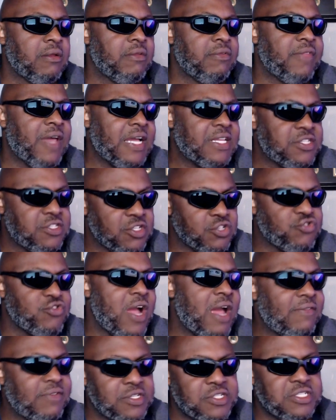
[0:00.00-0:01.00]
That's the
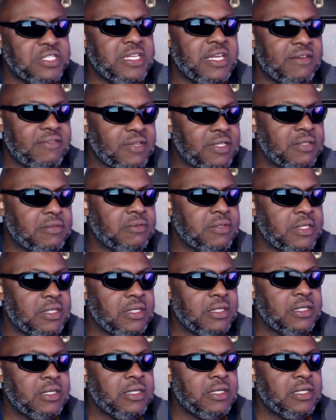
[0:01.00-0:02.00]
travesty of it.
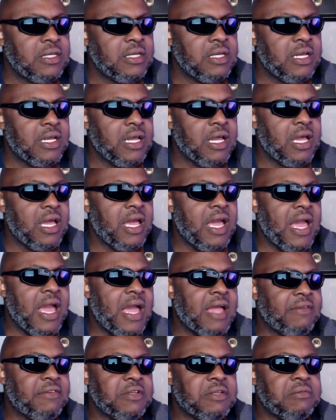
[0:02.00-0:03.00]

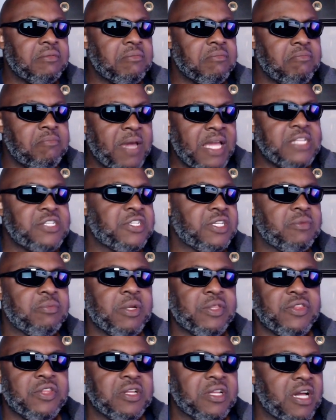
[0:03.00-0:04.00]
And basically
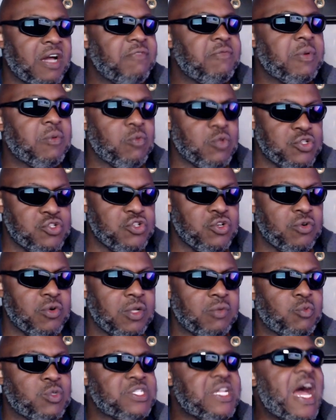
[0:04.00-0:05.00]
what the government was
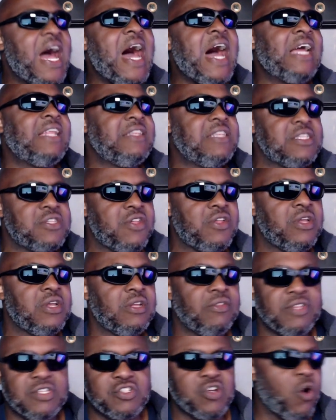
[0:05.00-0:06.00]
doing was hiding
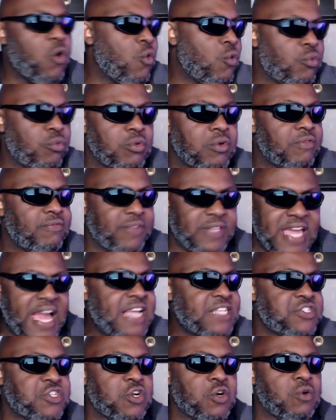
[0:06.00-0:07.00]
this whole
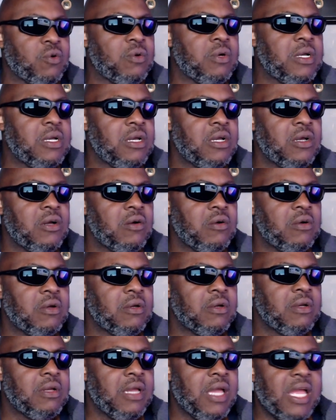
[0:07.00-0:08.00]
fiasco,
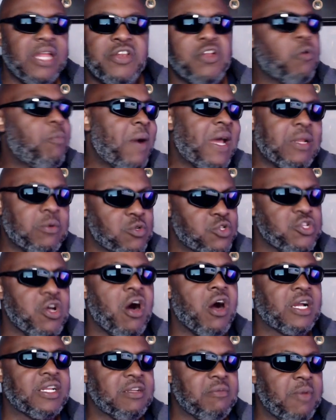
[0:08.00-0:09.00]
and nobody was
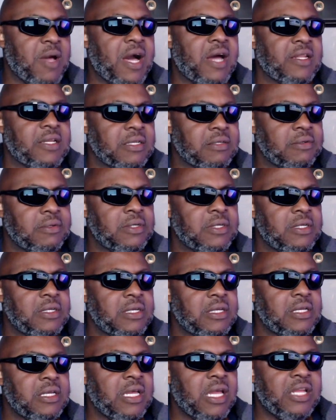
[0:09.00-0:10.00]
talking about it.
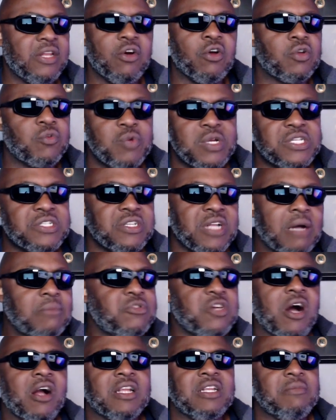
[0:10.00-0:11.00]
And the only reason I'm
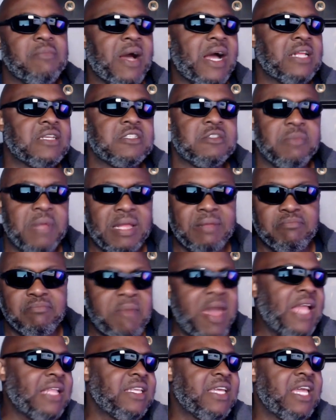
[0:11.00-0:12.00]
talking about it is that
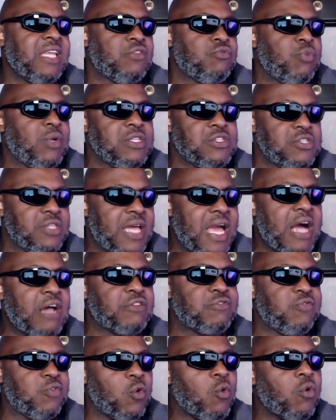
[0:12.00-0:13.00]
Matt Gaetz went to the
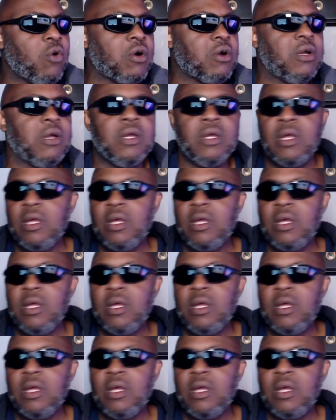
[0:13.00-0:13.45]
House floor